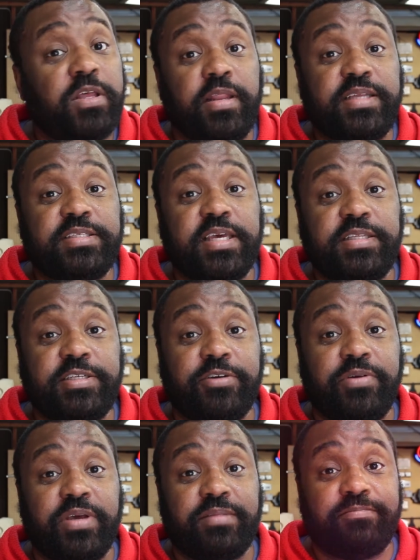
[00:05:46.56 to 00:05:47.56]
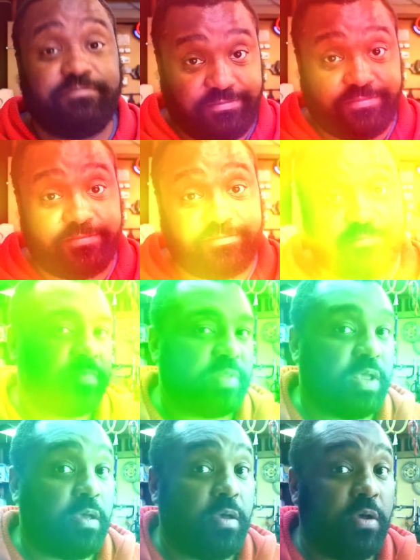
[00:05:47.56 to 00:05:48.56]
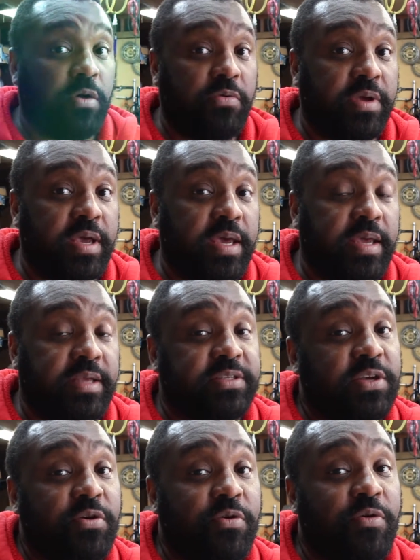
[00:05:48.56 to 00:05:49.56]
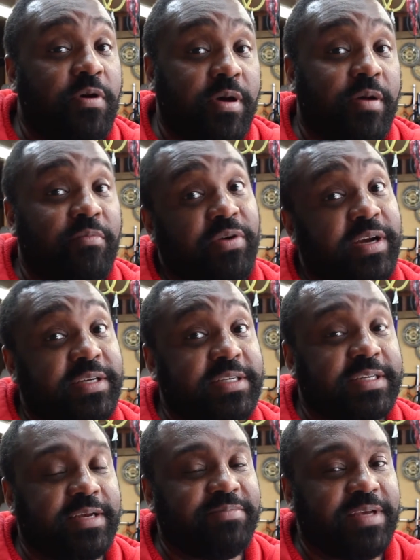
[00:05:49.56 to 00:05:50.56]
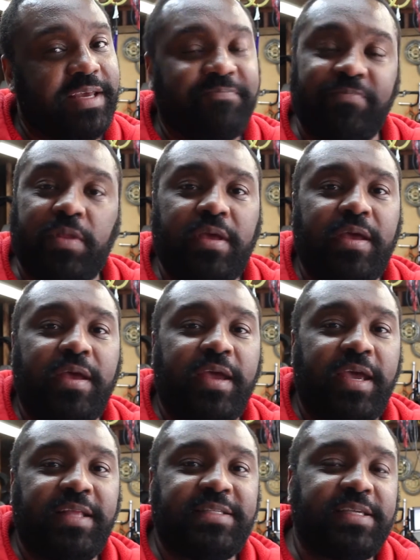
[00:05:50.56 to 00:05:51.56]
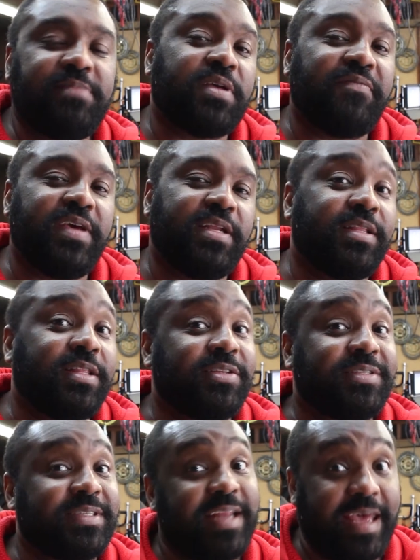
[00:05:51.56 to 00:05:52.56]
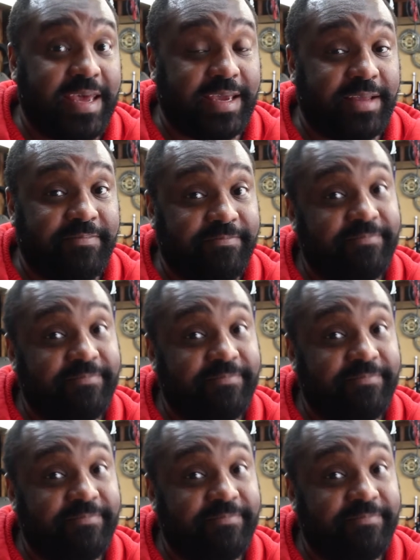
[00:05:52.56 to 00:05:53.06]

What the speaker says: let's get to it. Okay, so project update. It seems I've hit a little snag.